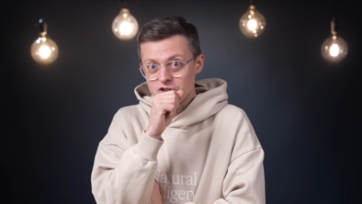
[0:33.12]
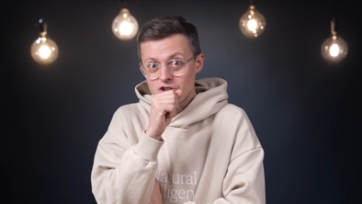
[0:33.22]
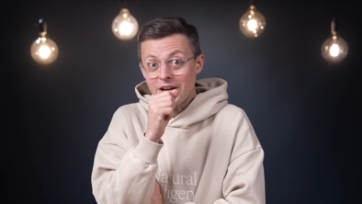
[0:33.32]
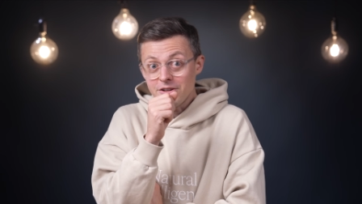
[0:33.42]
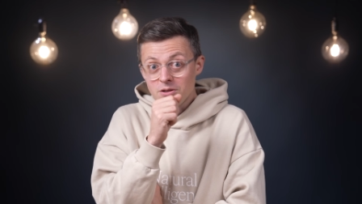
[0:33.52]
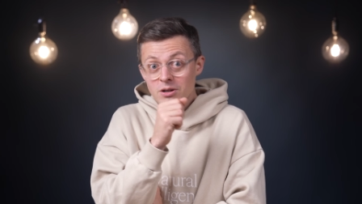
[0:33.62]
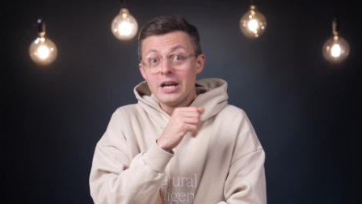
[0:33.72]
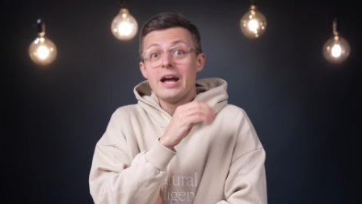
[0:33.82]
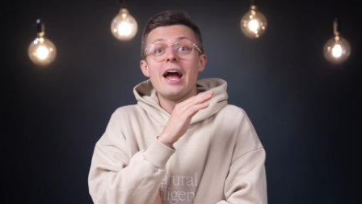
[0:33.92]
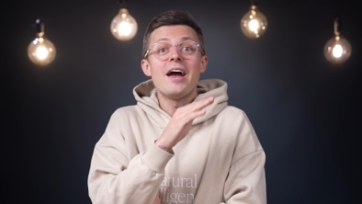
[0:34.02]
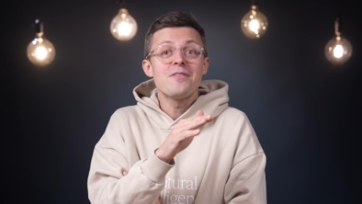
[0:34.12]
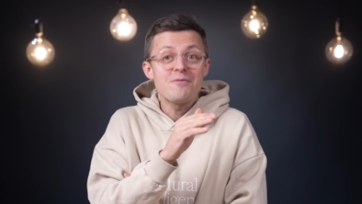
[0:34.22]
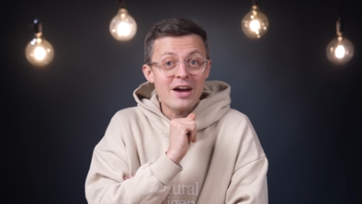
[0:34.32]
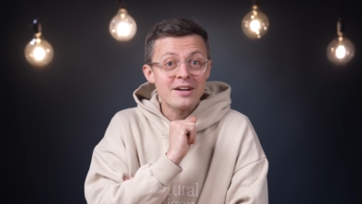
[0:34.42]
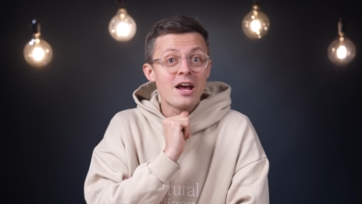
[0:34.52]
China, and the
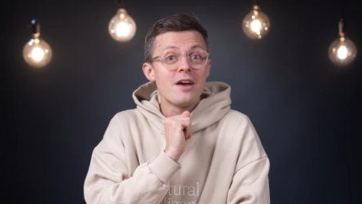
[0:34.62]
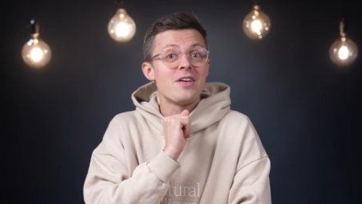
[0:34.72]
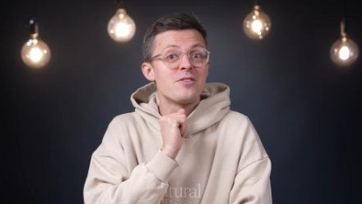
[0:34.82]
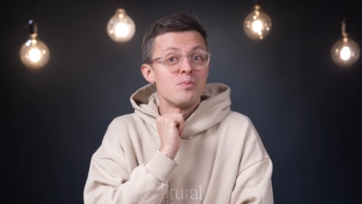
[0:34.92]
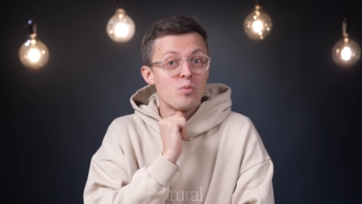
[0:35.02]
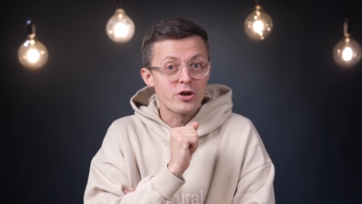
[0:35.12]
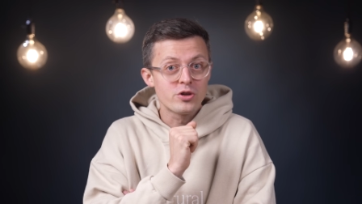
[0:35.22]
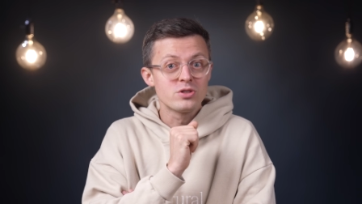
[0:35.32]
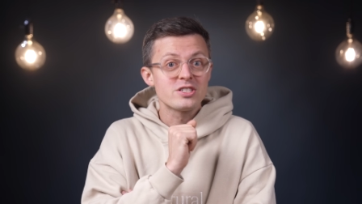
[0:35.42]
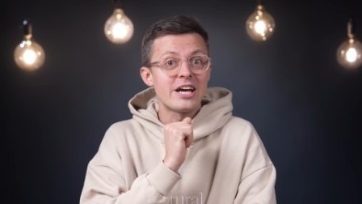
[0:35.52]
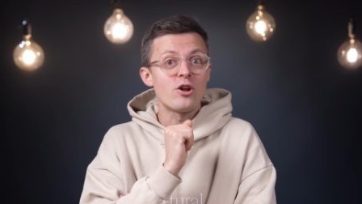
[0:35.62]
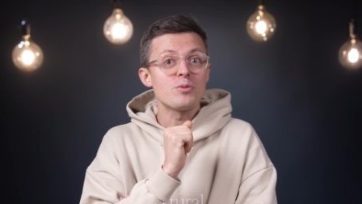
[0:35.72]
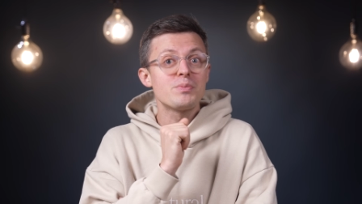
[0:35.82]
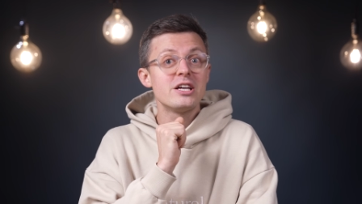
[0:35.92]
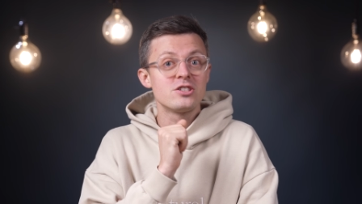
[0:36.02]
fact that the modules
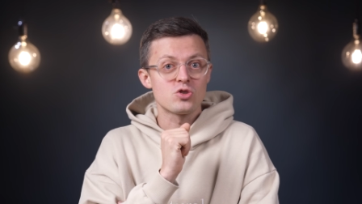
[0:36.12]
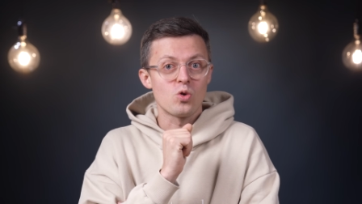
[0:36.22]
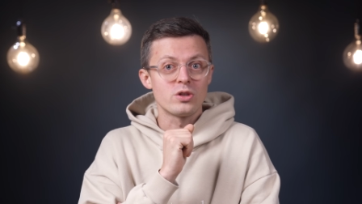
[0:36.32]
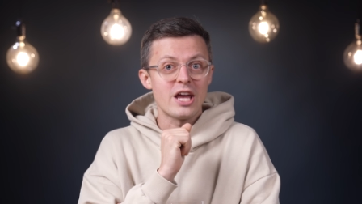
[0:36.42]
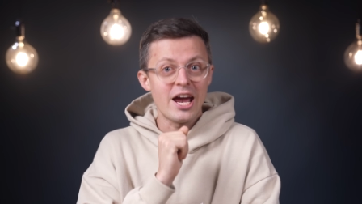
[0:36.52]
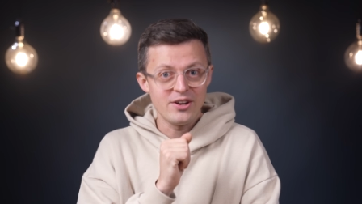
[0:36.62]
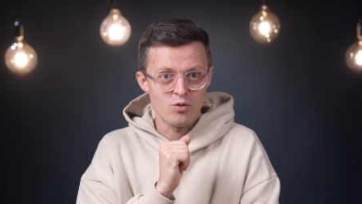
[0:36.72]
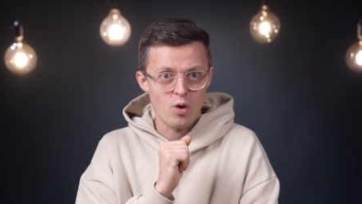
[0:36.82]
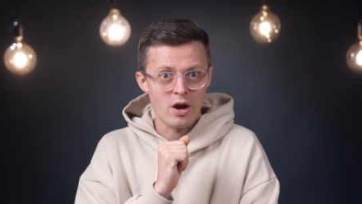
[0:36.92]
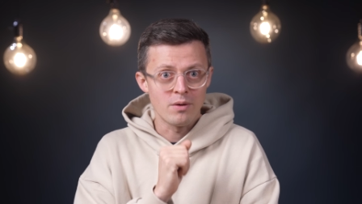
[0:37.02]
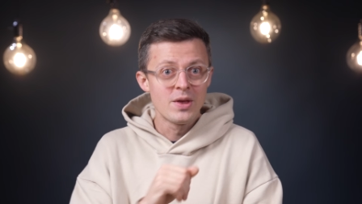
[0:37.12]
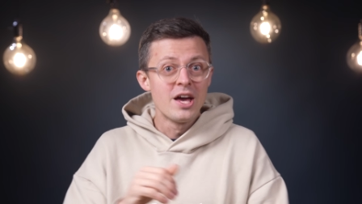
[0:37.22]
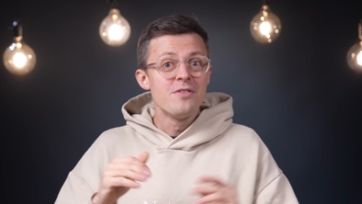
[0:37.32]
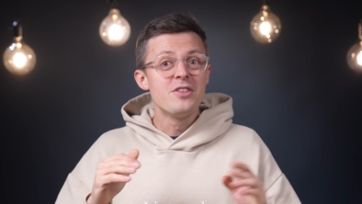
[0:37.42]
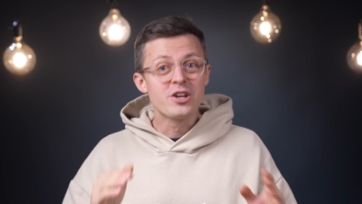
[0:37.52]
cannot be installed anywhere.
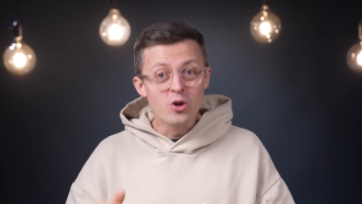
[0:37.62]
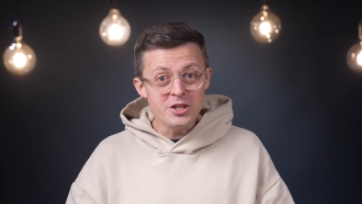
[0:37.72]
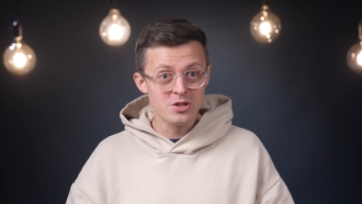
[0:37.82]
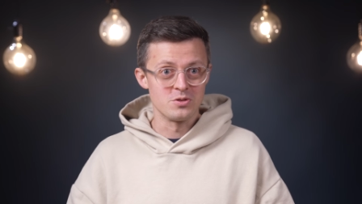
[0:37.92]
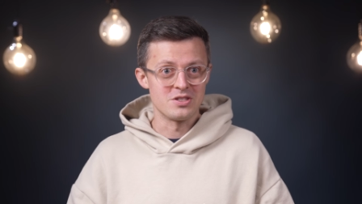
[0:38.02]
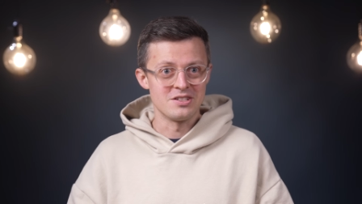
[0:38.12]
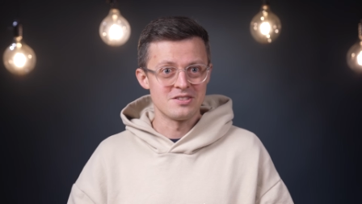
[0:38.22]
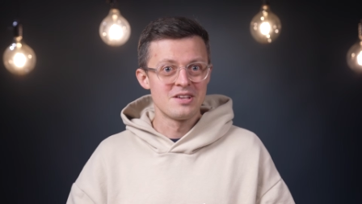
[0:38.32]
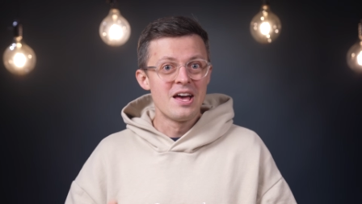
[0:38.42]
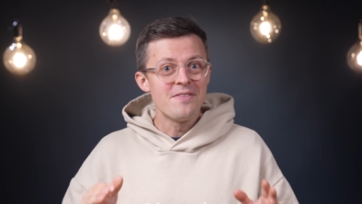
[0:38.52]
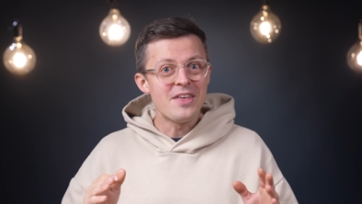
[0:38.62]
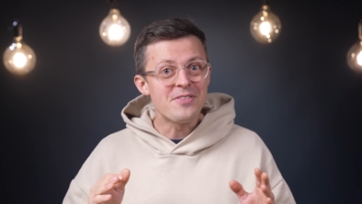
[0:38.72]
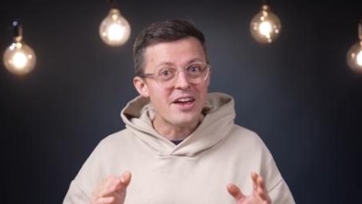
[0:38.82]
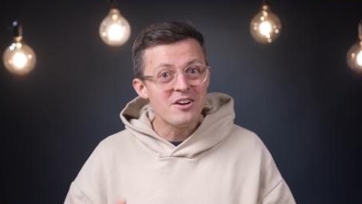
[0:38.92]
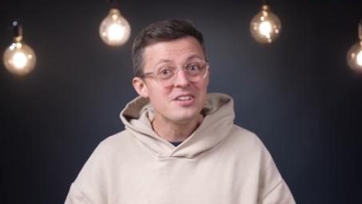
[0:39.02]
The good news is
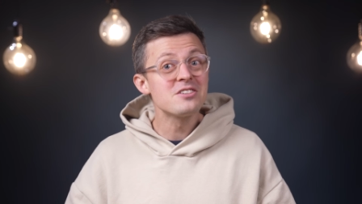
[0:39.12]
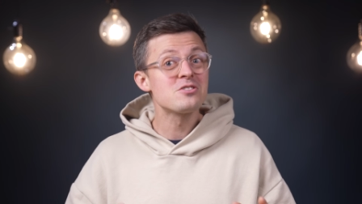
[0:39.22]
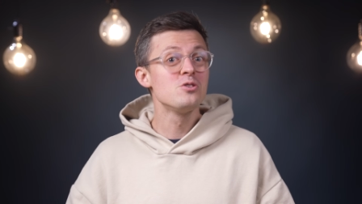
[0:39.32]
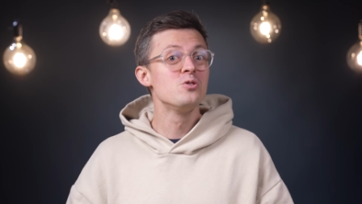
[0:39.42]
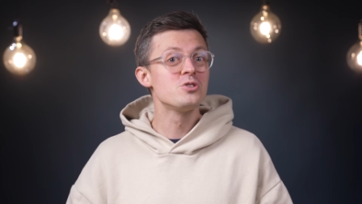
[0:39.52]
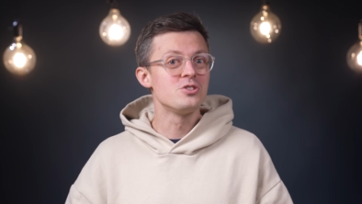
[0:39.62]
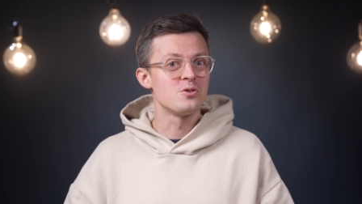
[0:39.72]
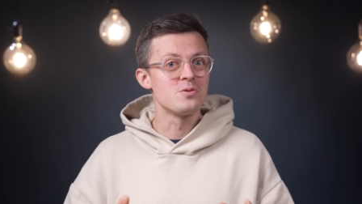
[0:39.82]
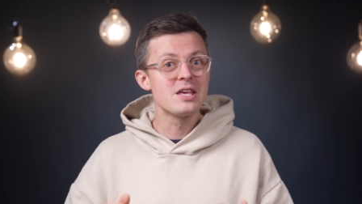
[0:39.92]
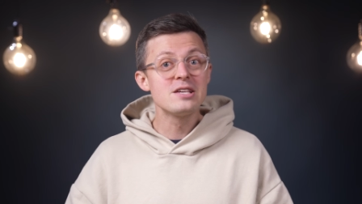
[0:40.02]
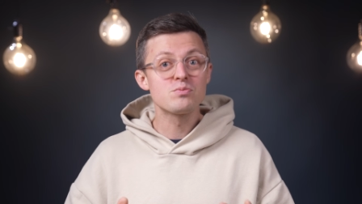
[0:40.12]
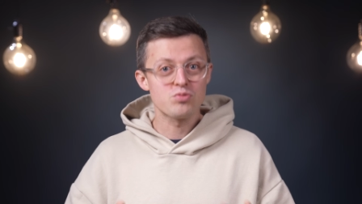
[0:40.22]
that there is a solution to these